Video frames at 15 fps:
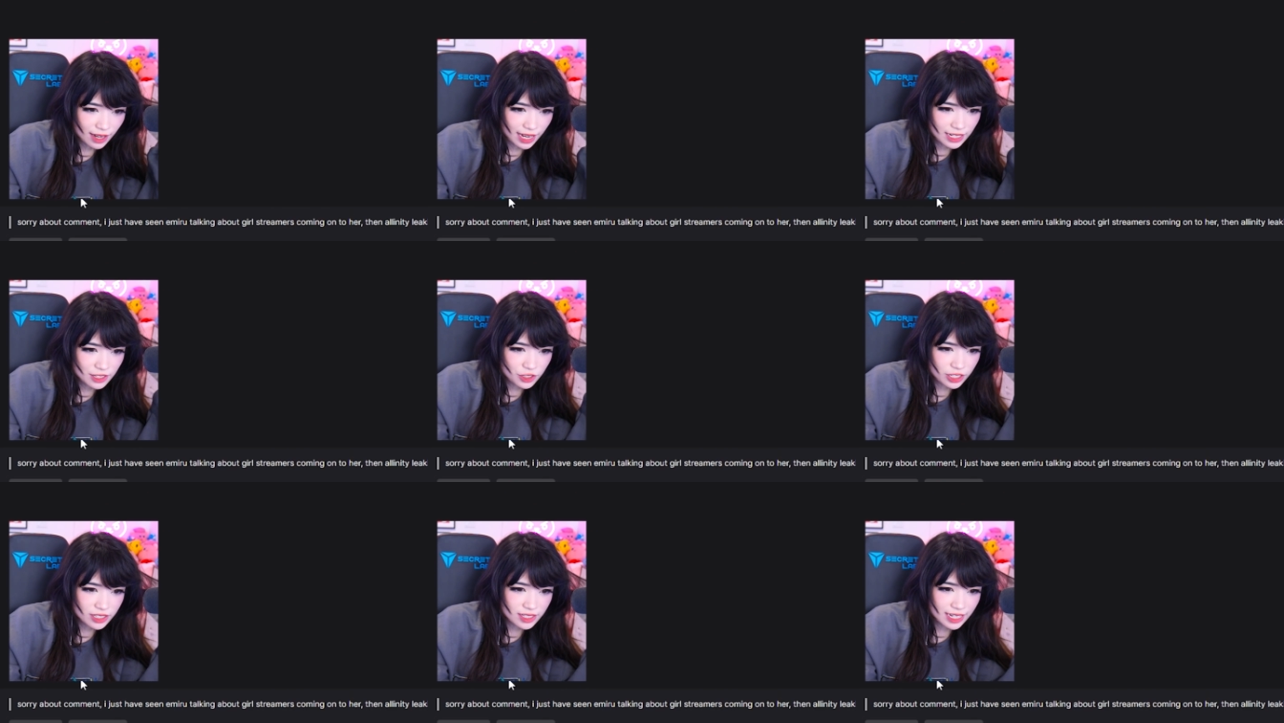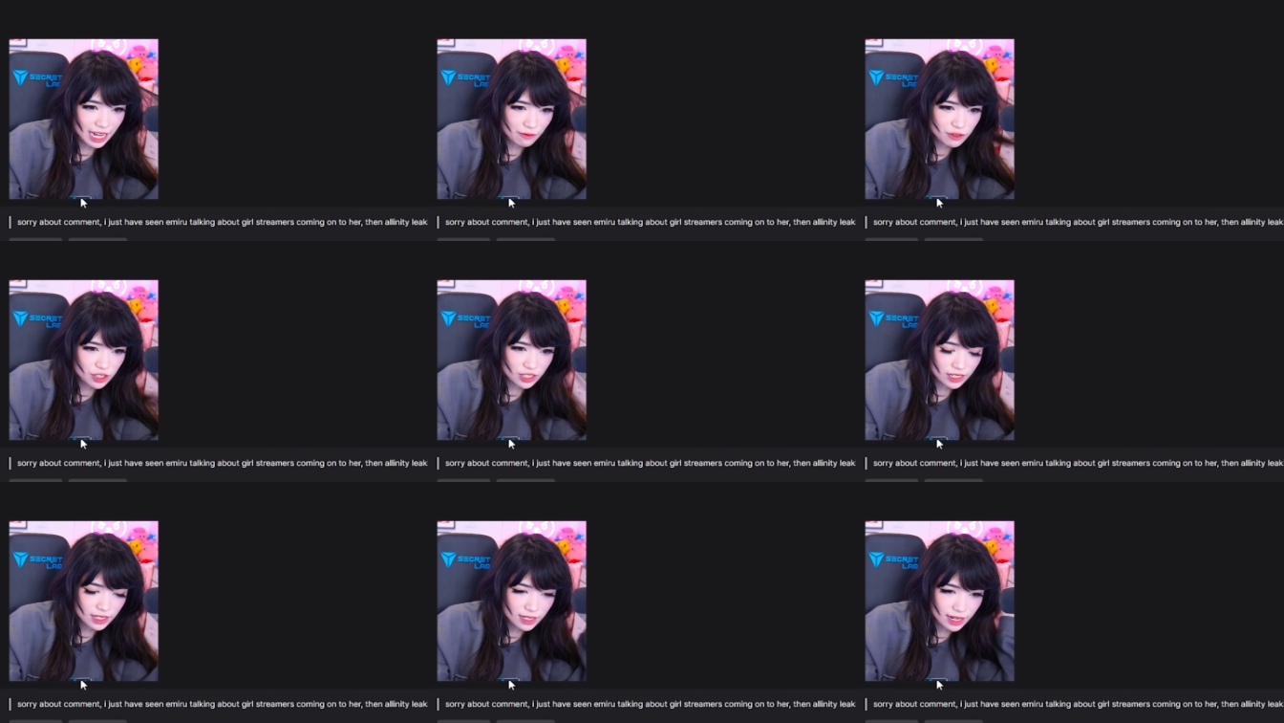I just have
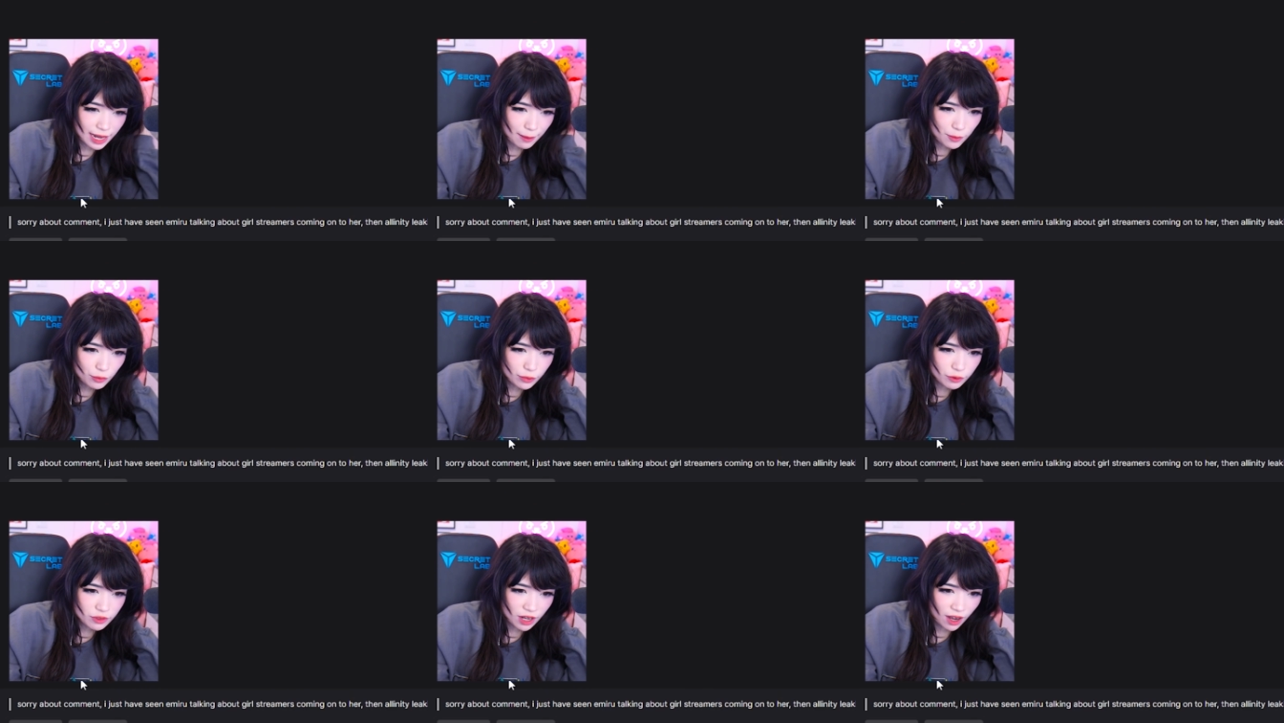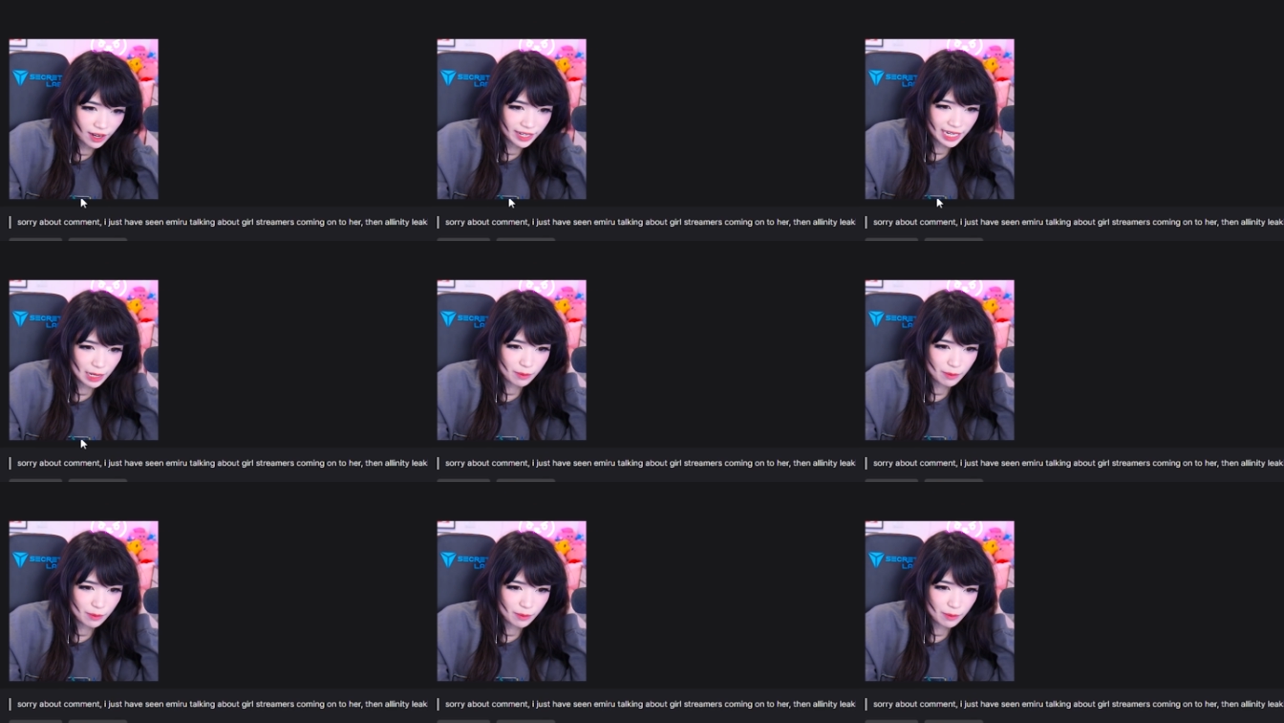seen Emiru talking